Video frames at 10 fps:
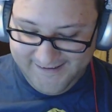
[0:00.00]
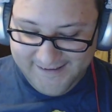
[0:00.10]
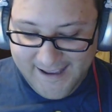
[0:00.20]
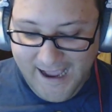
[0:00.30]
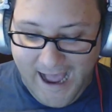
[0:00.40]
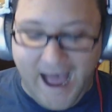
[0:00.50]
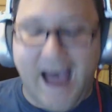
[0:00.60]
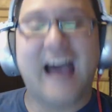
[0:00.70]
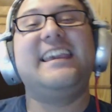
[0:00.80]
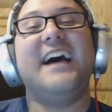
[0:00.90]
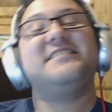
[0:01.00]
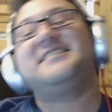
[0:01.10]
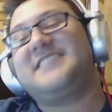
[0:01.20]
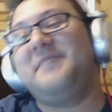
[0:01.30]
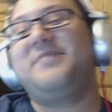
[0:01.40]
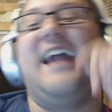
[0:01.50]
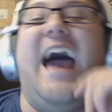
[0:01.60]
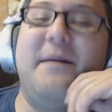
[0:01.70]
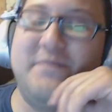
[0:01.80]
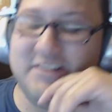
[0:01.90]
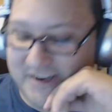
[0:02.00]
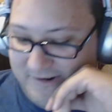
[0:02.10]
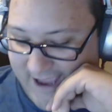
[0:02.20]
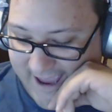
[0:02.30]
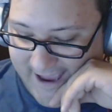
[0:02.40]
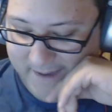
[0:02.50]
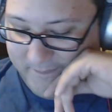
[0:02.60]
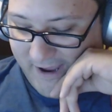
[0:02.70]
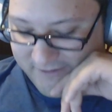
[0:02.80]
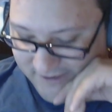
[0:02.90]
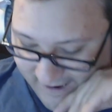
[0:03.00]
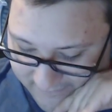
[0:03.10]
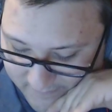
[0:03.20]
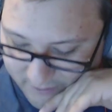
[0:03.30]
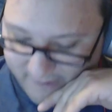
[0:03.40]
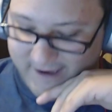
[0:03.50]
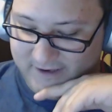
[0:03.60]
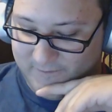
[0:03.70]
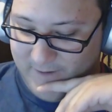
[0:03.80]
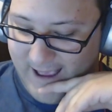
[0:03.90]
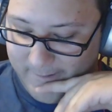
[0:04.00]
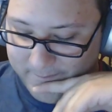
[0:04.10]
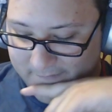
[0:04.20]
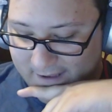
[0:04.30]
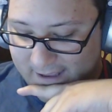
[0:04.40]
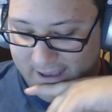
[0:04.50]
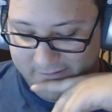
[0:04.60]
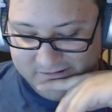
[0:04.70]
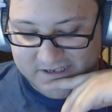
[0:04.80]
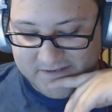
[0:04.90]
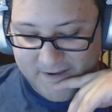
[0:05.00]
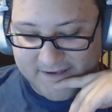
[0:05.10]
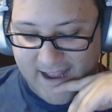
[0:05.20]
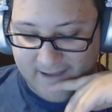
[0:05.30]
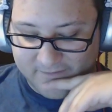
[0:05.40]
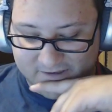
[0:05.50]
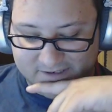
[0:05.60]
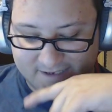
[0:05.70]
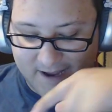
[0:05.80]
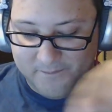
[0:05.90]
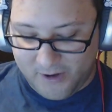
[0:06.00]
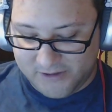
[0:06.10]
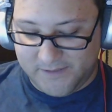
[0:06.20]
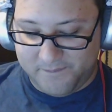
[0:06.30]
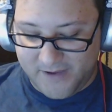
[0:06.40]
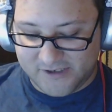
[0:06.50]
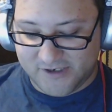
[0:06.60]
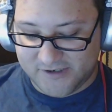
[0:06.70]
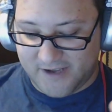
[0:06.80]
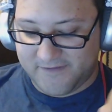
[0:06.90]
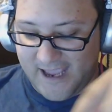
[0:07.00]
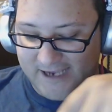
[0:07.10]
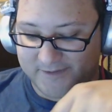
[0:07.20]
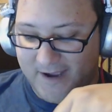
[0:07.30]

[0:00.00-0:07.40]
I guess the same thing happened to a Microsoft employee as well. He was dismissed after his son posted pictures of the Xbox